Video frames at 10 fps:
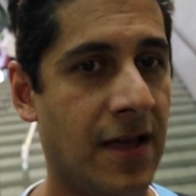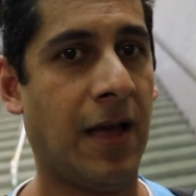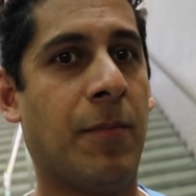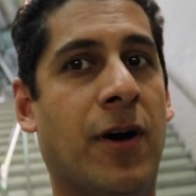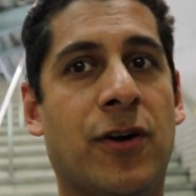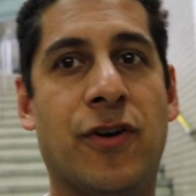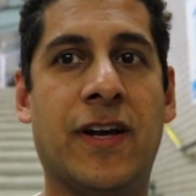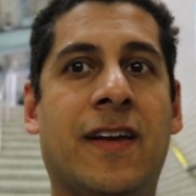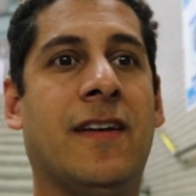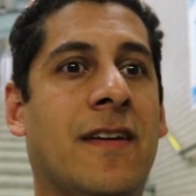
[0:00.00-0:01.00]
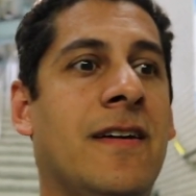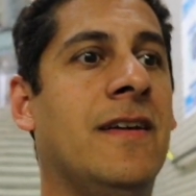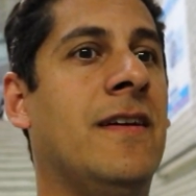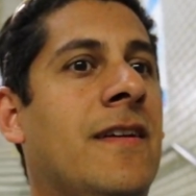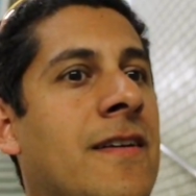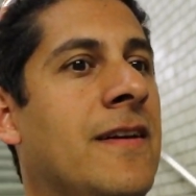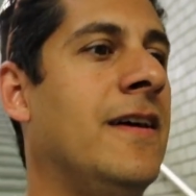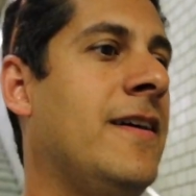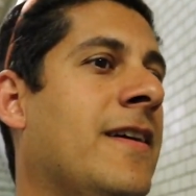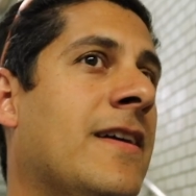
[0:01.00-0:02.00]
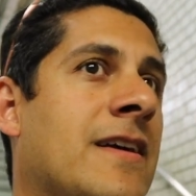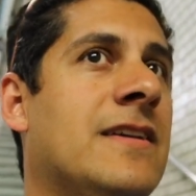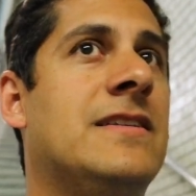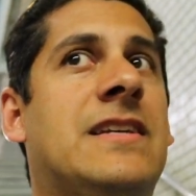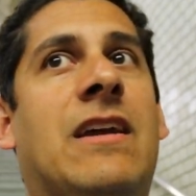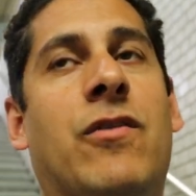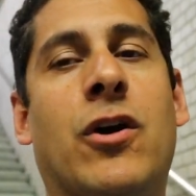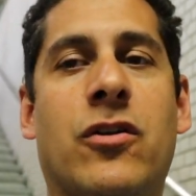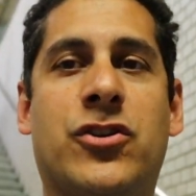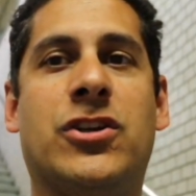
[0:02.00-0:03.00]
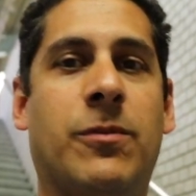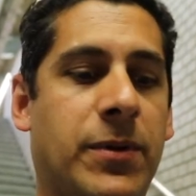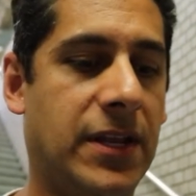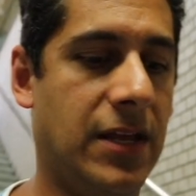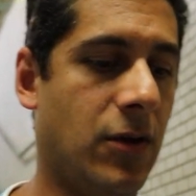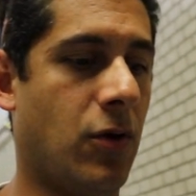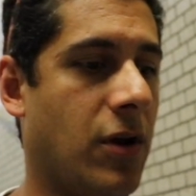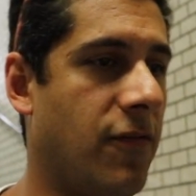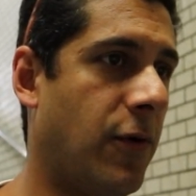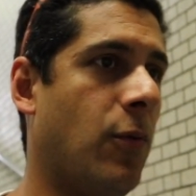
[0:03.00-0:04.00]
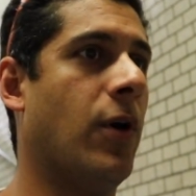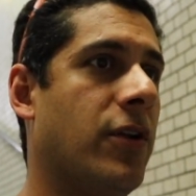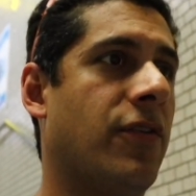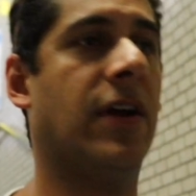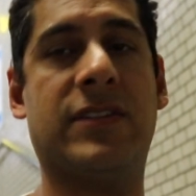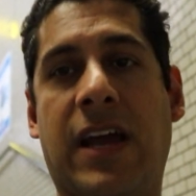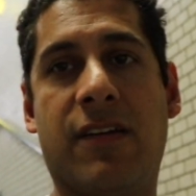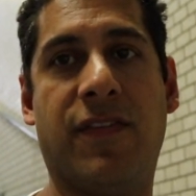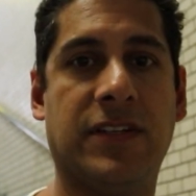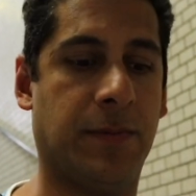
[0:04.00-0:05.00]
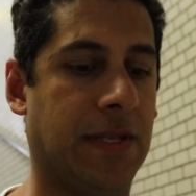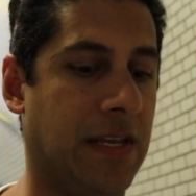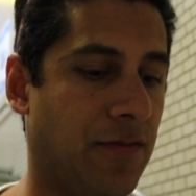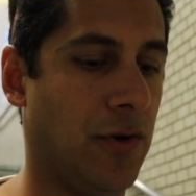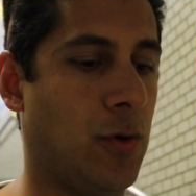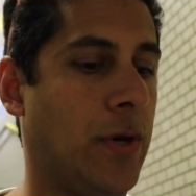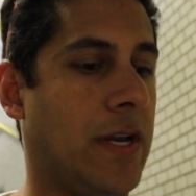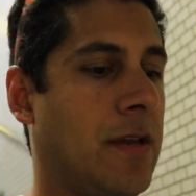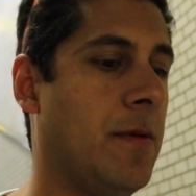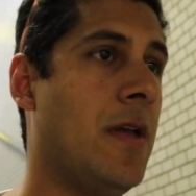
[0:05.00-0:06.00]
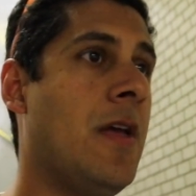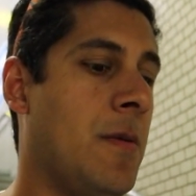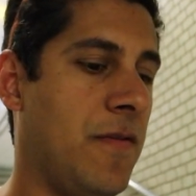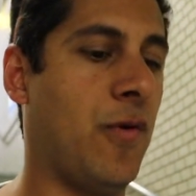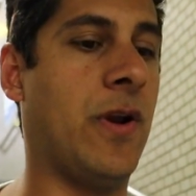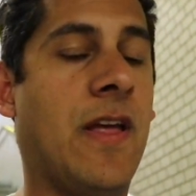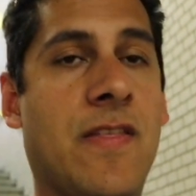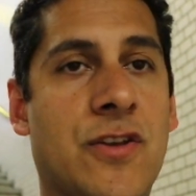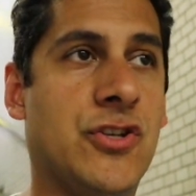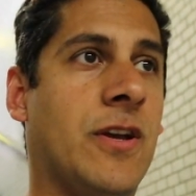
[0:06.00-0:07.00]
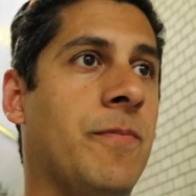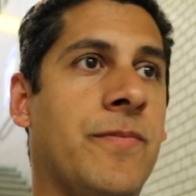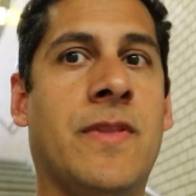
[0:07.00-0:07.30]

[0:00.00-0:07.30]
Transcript: I'm hungry. See if we go to the ship and eat, or if we wander around town and find something to eat real quick before we head to the ship.